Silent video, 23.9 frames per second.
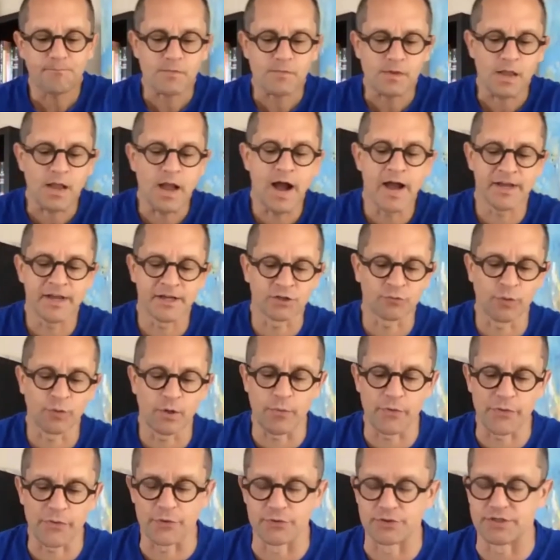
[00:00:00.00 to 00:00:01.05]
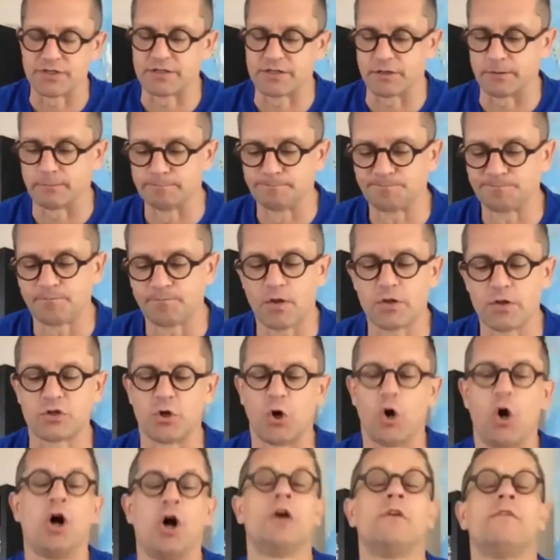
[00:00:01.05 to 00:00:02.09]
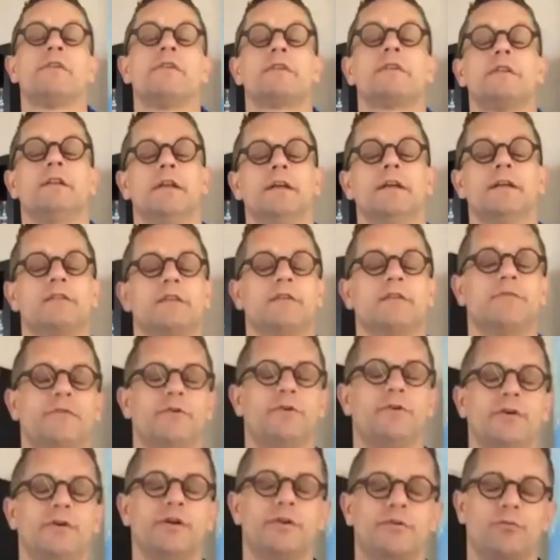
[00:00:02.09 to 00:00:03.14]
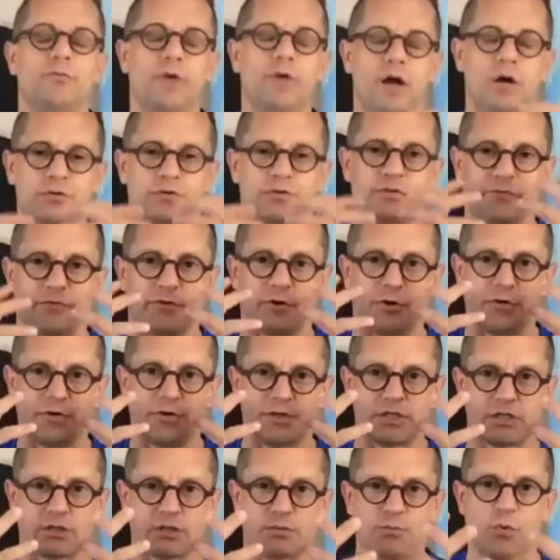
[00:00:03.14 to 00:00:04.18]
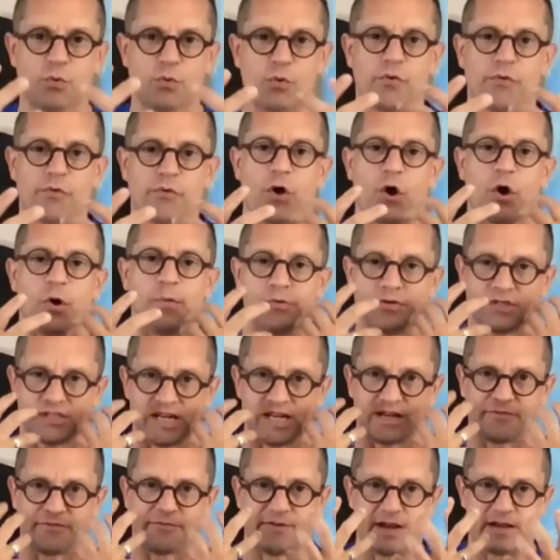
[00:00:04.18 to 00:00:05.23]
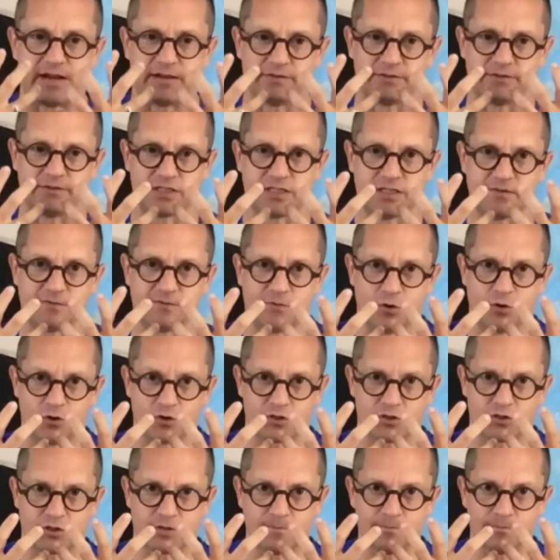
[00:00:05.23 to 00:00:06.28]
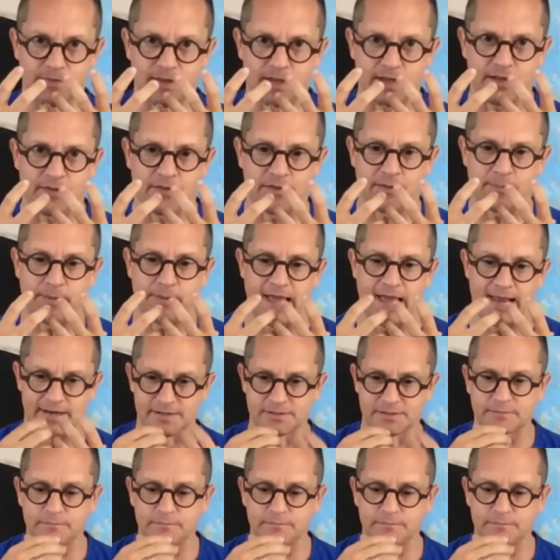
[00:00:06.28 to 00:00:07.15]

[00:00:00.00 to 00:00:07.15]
I agree with you, Dieter. So obviously, it's a very round, very smooth, almost like velvety water in the palate.